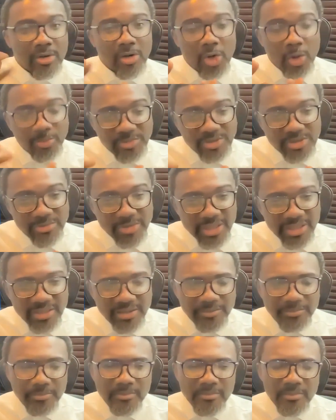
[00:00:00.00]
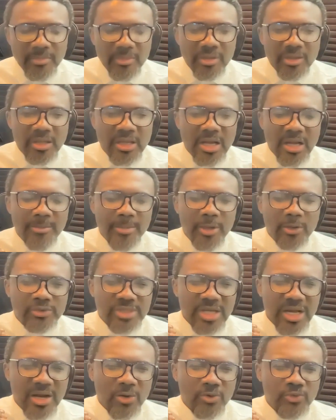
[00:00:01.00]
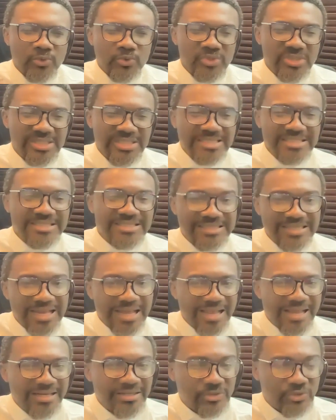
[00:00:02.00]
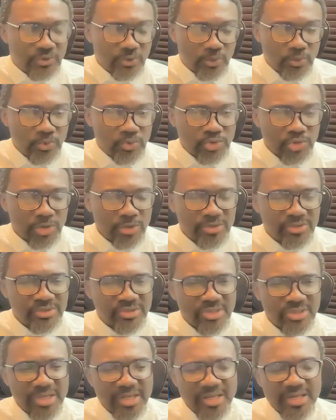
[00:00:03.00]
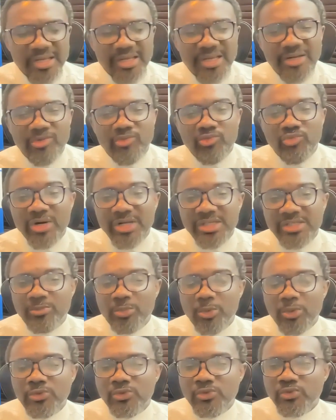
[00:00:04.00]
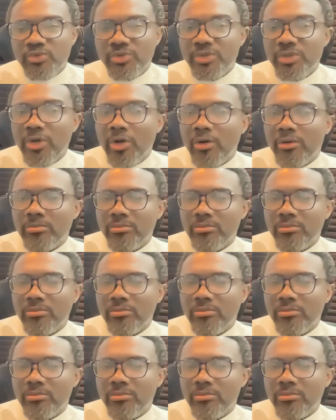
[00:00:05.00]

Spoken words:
optimally about how you design solutions in response to the